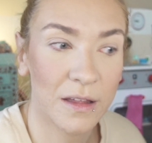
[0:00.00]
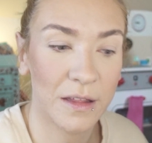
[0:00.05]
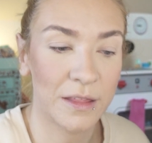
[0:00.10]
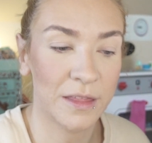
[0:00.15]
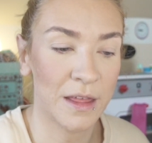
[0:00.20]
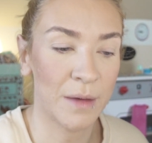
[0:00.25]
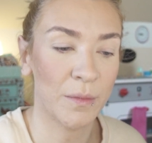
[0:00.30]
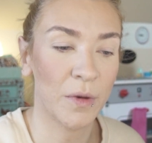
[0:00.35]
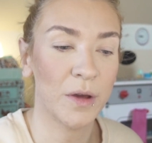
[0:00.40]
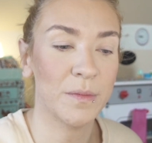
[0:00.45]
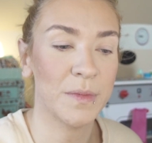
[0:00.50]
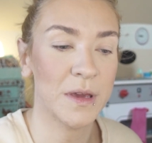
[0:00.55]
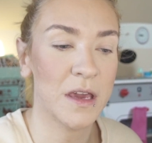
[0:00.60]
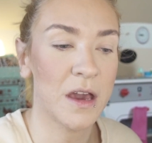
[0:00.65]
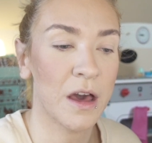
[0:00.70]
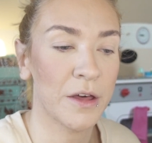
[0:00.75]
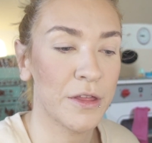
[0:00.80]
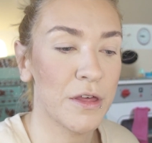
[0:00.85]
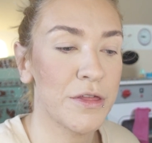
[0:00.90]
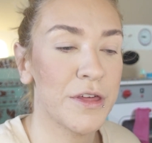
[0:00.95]
there might be
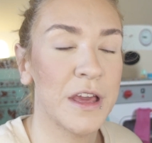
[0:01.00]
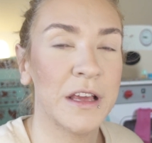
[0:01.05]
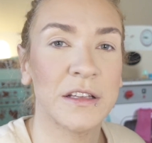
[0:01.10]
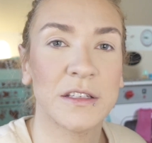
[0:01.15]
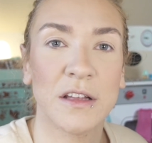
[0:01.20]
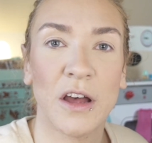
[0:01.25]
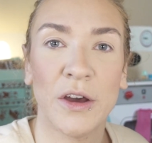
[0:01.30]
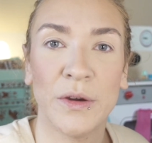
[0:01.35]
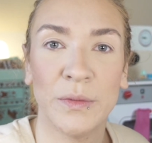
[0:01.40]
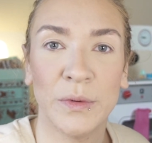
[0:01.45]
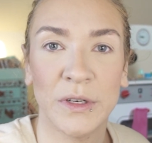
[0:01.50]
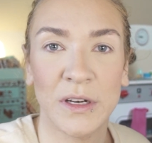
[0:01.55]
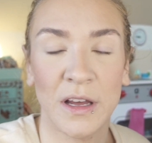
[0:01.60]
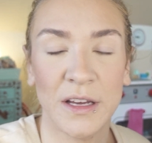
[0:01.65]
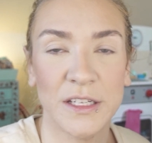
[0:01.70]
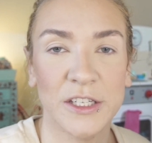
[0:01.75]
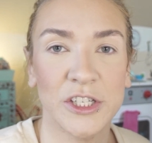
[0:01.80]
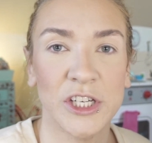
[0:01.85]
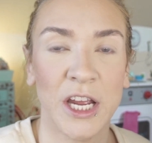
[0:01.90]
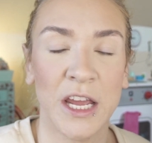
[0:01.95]
other things that I would
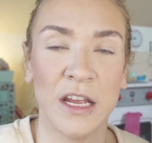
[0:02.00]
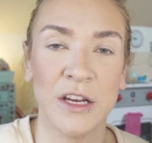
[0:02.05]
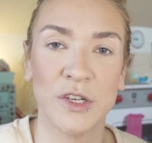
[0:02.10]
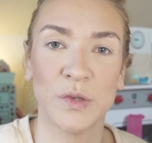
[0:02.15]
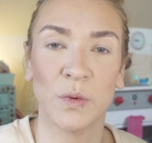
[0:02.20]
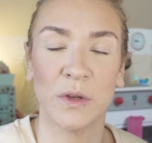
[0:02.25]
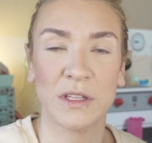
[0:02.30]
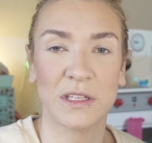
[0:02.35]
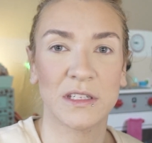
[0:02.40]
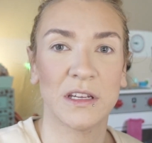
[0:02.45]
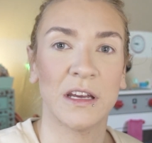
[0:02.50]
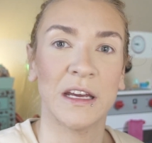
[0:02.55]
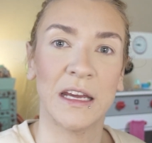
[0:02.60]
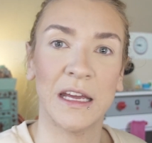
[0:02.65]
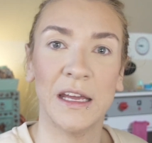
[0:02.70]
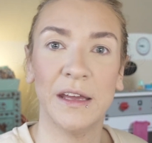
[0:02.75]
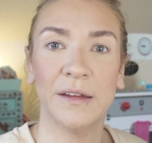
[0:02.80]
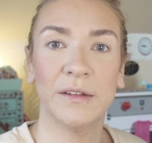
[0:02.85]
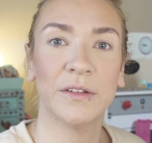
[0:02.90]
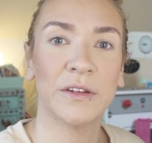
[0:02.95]
like to change once
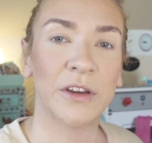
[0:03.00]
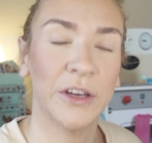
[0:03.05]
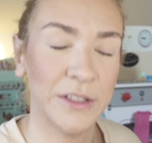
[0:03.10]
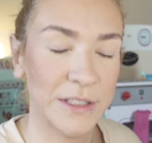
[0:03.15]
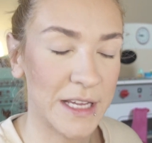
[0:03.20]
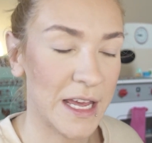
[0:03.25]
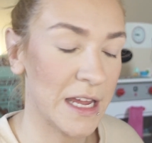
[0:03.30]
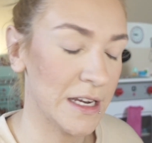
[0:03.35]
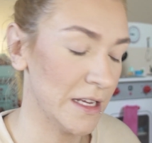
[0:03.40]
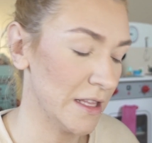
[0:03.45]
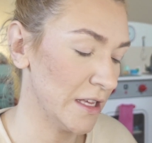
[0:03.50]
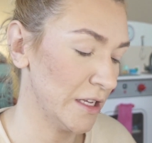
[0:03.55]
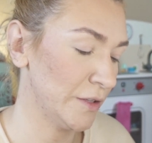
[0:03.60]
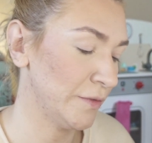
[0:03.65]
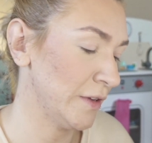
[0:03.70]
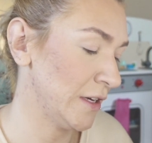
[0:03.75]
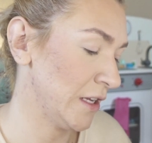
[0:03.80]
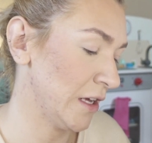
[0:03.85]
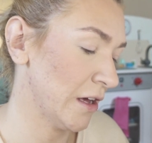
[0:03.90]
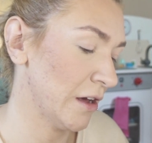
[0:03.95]
I go to edit this
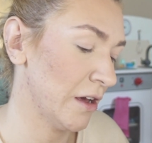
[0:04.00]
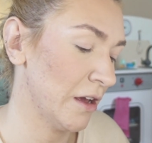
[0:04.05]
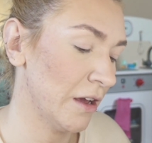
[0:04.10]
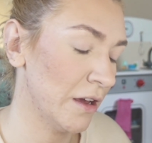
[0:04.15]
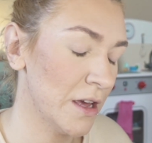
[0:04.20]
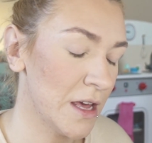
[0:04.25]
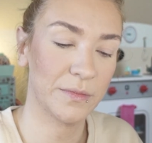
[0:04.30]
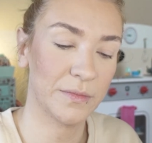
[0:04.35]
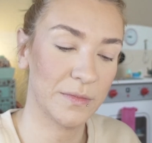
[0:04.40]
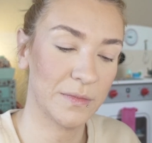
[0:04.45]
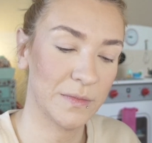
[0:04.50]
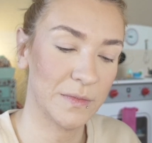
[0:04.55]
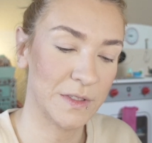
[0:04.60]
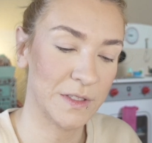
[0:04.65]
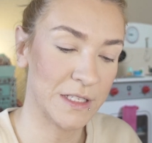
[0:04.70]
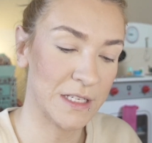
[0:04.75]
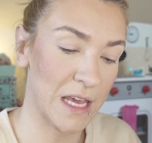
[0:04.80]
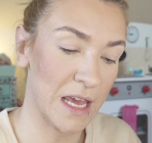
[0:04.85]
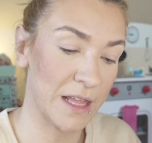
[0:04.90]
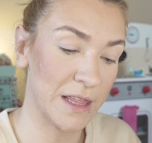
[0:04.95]
video.
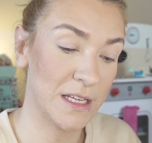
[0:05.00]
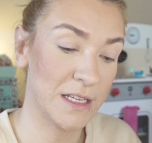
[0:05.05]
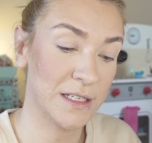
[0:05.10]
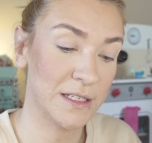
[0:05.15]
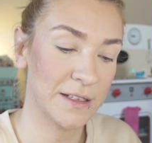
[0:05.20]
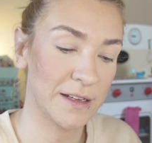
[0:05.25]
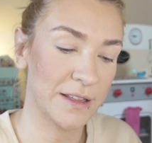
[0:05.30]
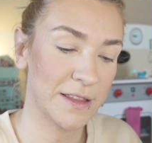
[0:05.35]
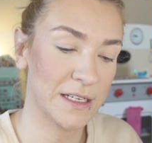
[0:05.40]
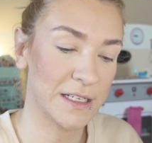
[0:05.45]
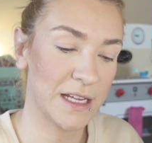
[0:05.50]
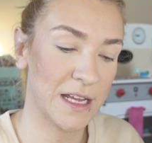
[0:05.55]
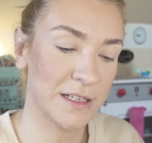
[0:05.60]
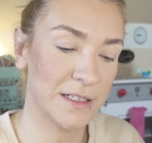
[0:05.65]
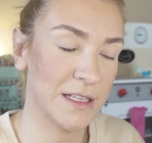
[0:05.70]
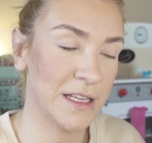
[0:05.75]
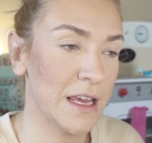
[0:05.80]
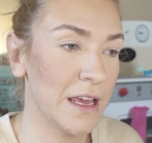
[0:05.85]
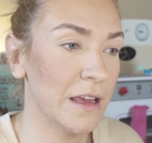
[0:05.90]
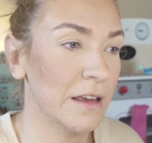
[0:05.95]
So yeah, this is like the
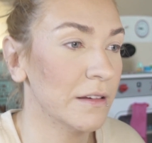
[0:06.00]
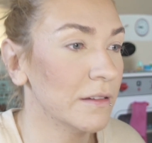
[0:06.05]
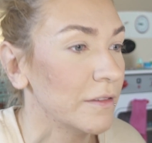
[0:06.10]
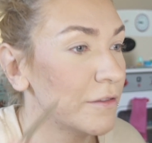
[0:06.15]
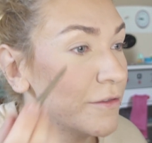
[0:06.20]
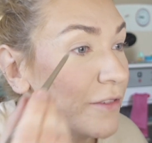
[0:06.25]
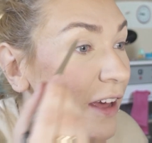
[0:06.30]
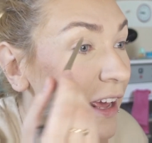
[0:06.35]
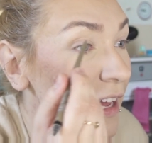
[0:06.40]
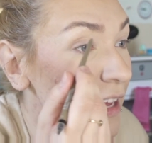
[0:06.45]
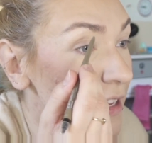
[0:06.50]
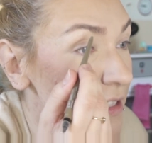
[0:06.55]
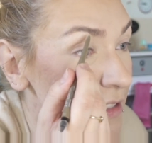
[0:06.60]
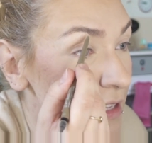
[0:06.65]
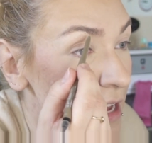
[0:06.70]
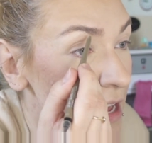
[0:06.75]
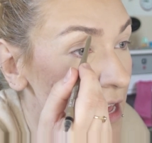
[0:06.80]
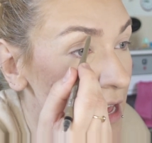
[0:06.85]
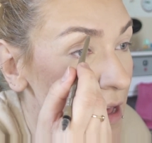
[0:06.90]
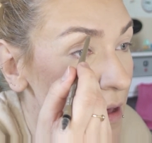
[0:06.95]
testing phase.
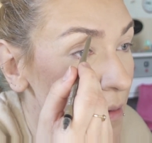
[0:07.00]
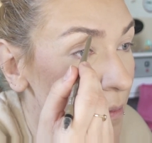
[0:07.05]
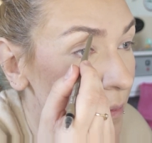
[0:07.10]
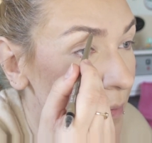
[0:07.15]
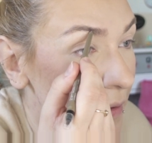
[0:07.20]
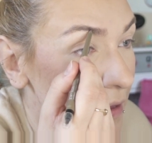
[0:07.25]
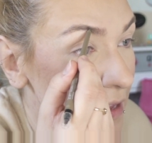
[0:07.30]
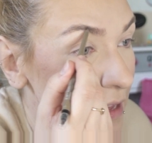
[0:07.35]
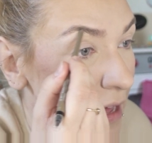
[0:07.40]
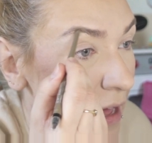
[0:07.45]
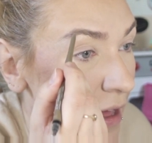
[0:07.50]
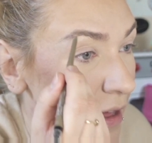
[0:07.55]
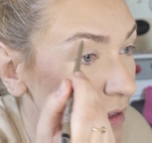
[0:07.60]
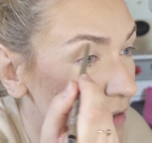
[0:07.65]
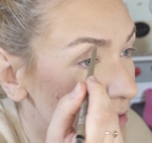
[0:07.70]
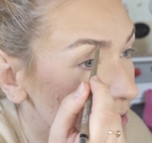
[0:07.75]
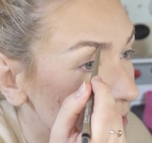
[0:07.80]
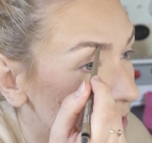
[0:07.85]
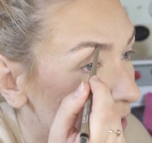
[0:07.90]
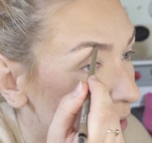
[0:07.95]
But yeah,
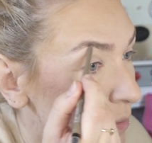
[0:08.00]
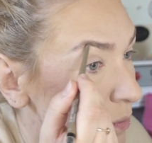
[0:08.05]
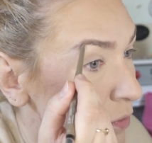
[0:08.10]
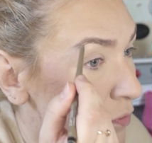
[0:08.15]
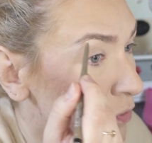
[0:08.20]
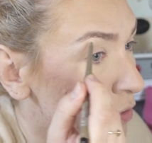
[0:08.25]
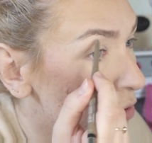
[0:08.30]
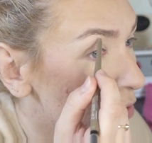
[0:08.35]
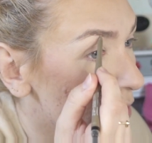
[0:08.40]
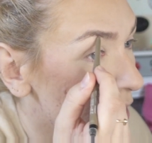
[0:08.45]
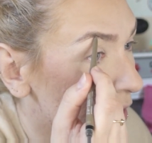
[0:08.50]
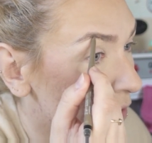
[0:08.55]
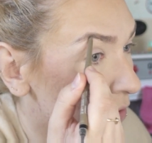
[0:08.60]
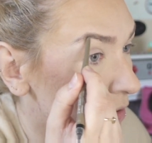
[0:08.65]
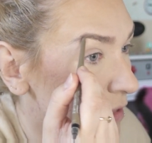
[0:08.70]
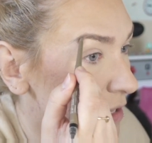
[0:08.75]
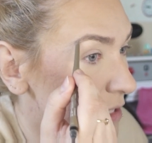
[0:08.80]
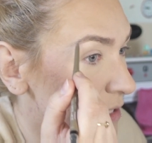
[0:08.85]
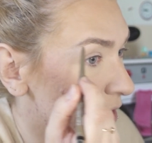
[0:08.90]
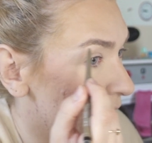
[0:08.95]
so before I
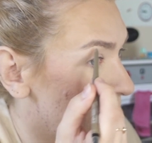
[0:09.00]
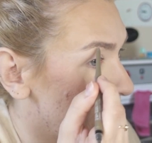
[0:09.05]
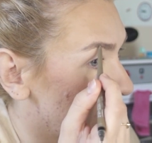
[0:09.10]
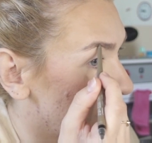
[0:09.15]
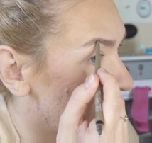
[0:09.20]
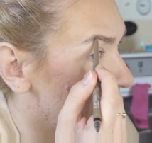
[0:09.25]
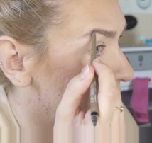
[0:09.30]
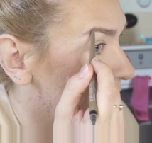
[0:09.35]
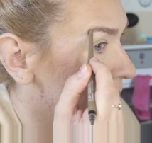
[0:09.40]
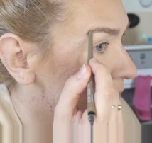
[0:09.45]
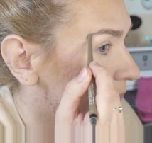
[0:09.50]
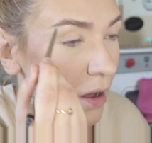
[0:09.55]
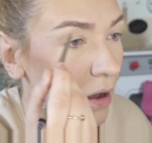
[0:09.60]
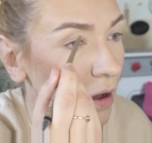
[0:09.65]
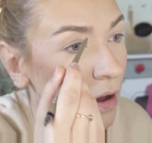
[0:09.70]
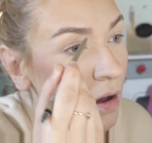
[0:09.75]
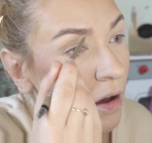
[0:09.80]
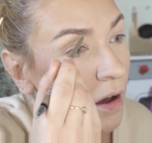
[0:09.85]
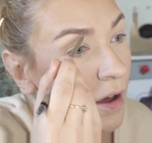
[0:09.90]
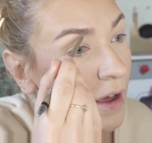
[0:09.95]
got this camera,
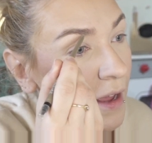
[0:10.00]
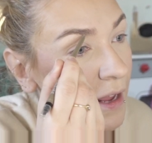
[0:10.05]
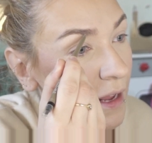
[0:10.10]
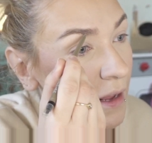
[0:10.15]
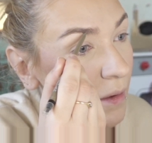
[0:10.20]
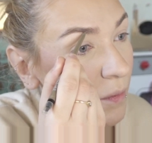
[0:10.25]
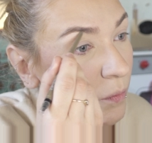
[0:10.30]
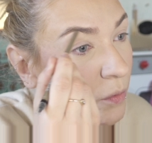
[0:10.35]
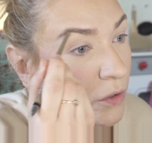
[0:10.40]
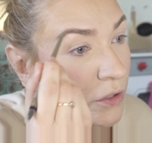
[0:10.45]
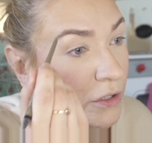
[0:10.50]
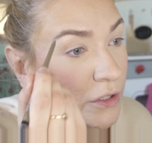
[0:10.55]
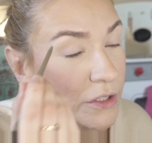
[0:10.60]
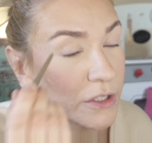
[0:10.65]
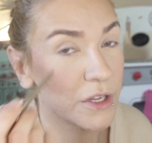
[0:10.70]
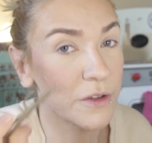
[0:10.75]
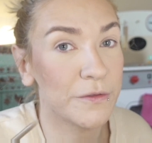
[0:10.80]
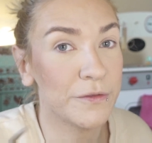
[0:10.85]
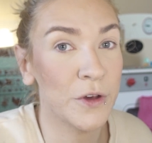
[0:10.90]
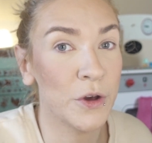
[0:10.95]
I was
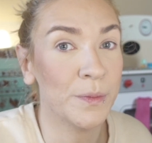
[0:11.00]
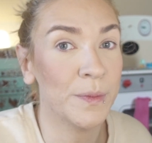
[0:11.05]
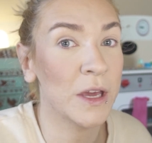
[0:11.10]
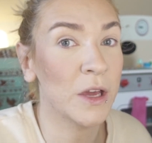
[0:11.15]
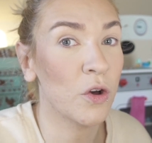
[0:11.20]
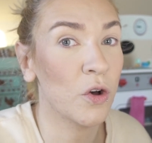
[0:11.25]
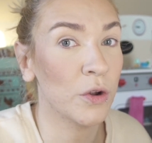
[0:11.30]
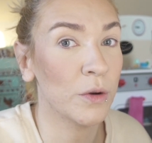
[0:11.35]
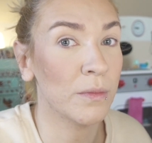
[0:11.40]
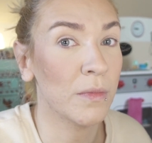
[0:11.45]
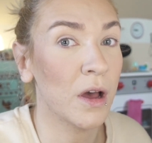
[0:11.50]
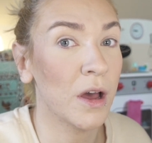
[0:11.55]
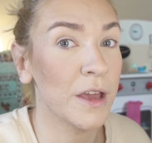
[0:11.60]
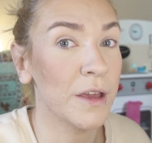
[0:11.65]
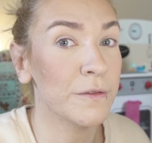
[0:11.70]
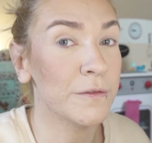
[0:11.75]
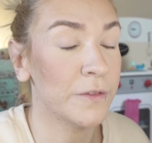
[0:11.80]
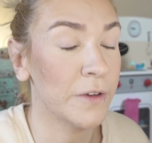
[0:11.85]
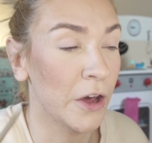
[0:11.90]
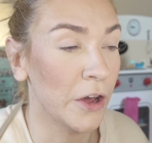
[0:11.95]
filming on my
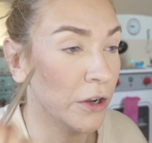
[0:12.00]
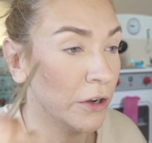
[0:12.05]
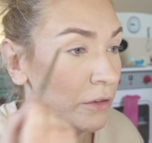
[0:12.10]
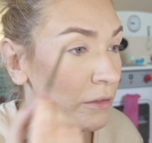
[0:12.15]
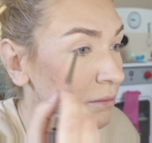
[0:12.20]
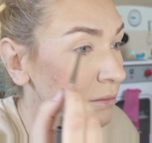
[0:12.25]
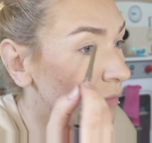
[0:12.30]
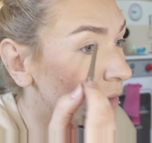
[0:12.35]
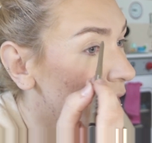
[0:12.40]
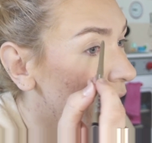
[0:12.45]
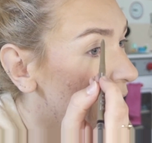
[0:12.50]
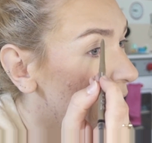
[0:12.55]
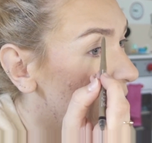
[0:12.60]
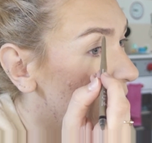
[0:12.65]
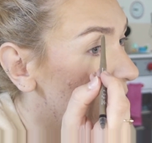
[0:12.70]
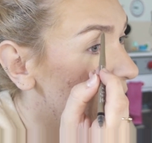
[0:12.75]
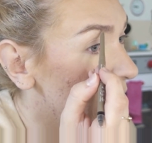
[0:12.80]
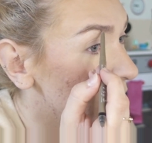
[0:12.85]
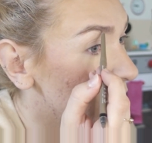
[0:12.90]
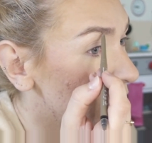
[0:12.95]
phone.
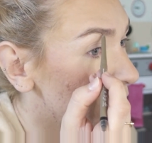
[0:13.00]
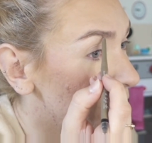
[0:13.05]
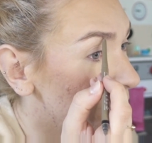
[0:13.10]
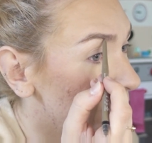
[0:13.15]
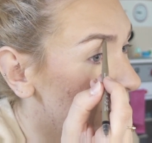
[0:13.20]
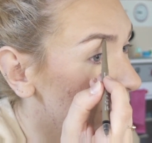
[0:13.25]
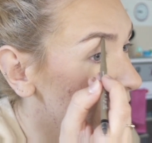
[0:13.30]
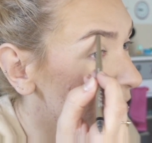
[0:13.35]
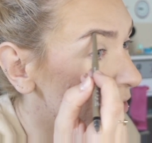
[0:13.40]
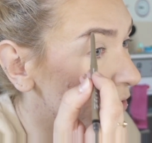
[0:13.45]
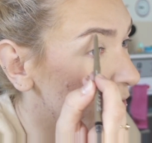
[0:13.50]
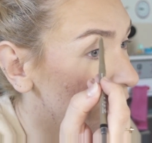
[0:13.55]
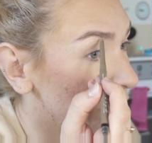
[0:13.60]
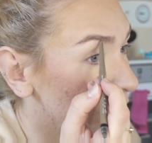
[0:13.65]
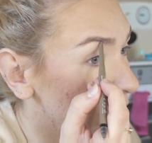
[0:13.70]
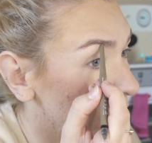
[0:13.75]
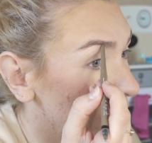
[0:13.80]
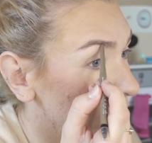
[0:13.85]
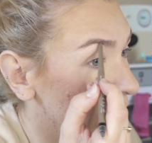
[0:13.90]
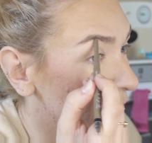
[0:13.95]
It's a very good
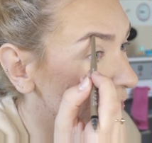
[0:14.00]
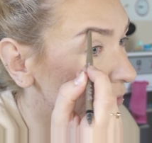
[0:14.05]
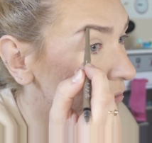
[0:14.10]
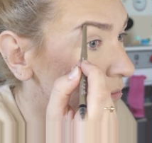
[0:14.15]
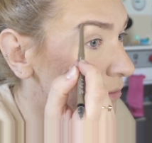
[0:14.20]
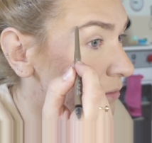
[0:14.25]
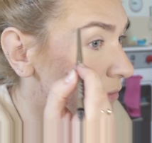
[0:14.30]
phone.